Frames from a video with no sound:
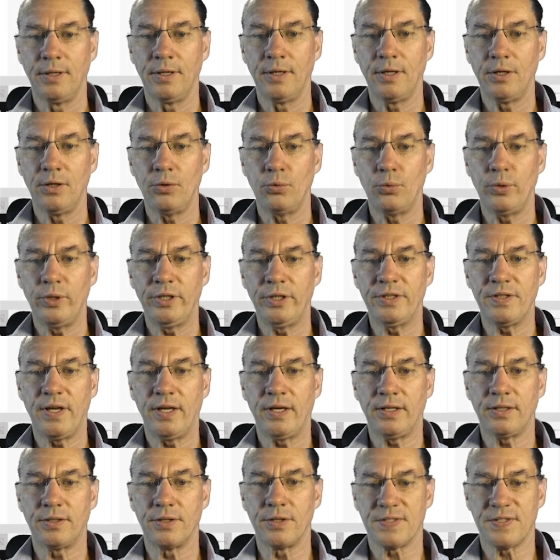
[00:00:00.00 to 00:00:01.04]
We take
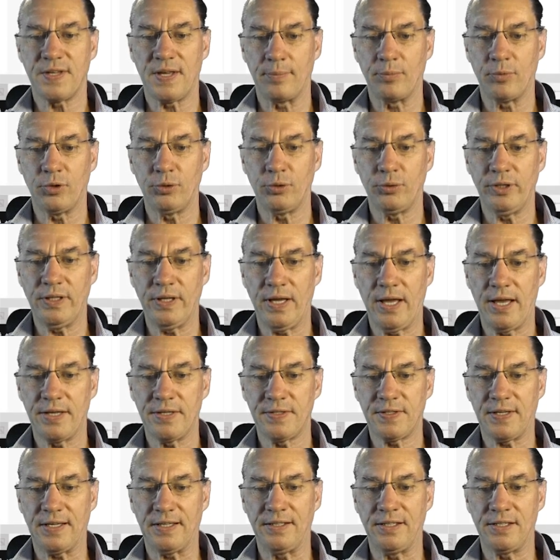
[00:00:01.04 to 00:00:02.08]
the summary task
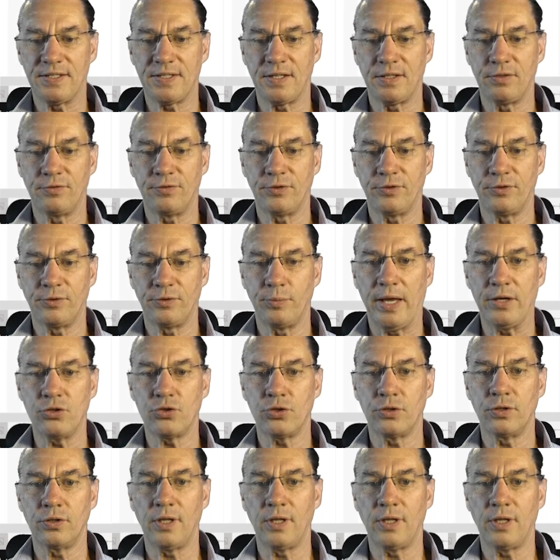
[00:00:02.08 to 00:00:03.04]
and its information